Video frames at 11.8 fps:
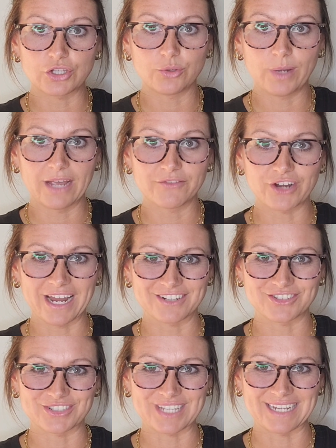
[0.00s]
you have your
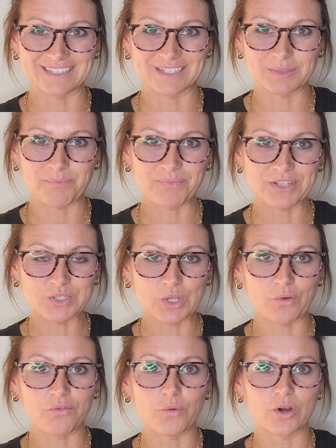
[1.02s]
exercises.
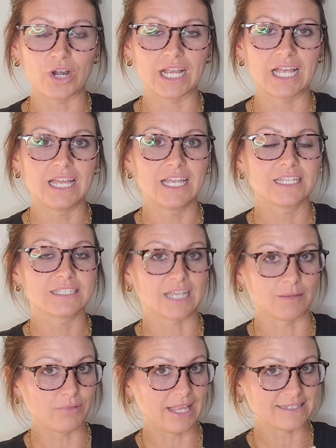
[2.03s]
So for
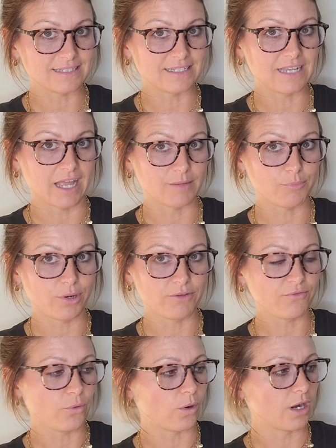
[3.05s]
sub-lesson
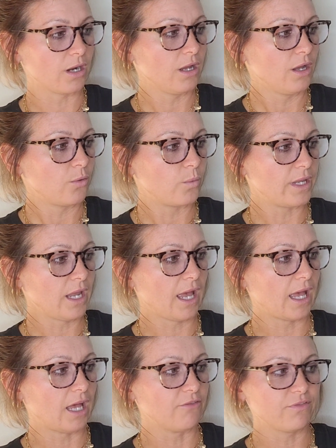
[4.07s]
9.4, we
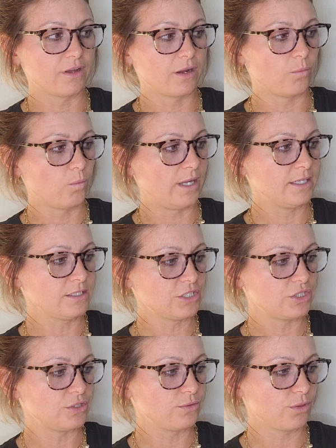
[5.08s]
have 1,
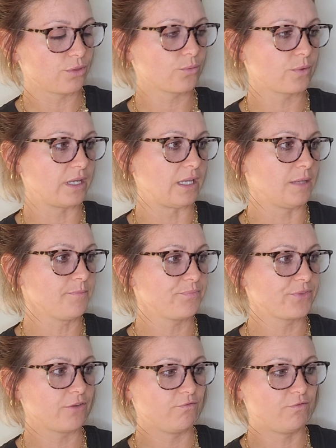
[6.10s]
2, 3,
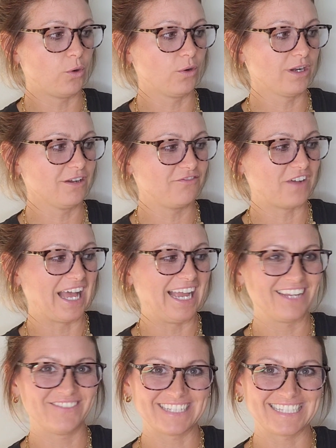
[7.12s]
4,
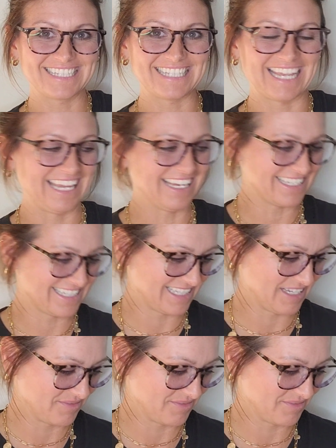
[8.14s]
5, 6,